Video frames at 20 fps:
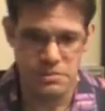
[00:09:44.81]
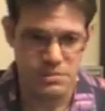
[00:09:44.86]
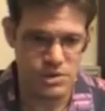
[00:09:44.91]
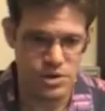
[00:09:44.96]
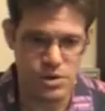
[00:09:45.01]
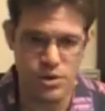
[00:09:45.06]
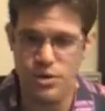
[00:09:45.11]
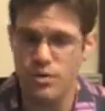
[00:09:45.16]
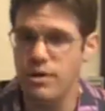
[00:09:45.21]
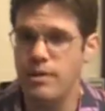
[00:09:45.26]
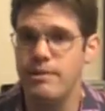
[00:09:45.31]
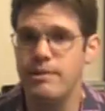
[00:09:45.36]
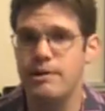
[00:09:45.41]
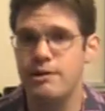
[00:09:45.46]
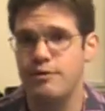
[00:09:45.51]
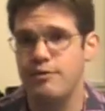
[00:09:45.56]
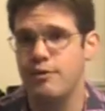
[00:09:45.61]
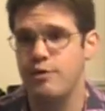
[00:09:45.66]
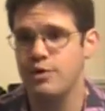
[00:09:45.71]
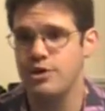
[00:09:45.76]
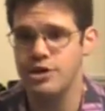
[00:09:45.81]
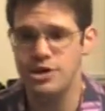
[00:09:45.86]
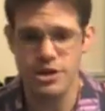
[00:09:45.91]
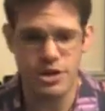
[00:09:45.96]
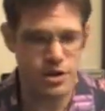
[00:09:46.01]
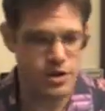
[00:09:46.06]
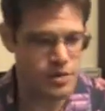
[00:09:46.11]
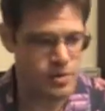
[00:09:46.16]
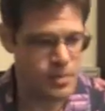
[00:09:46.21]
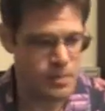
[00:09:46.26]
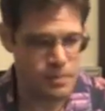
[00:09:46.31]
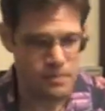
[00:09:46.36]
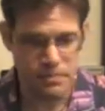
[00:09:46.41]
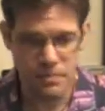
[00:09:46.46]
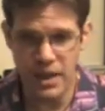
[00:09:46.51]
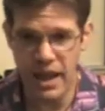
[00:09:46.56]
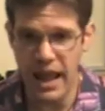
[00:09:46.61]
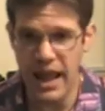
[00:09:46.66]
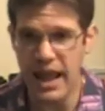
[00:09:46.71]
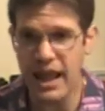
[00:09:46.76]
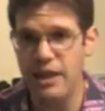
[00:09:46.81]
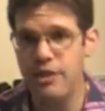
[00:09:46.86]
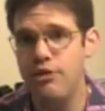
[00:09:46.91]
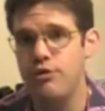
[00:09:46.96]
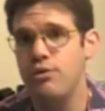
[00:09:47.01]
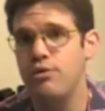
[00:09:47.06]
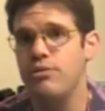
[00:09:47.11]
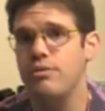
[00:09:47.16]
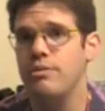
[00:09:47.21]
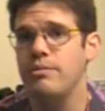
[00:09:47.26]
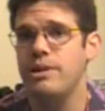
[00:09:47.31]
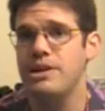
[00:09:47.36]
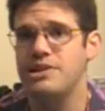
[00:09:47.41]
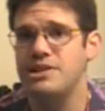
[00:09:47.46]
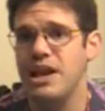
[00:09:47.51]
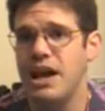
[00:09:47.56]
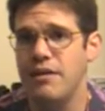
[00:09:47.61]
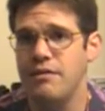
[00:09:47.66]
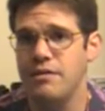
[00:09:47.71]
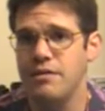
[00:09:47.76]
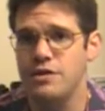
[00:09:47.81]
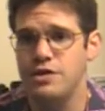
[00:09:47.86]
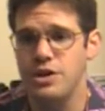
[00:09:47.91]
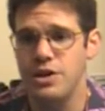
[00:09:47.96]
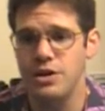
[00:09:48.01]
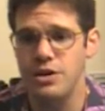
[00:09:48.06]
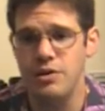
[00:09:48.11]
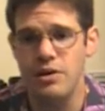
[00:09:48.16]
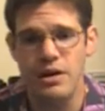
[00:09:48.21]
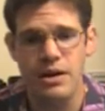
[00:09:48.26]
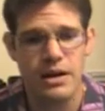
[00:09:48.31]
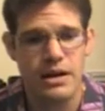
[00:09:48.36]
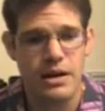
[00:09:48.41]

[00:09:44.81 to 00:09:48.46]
two or three minutes before the show, end two or three minutes after the show.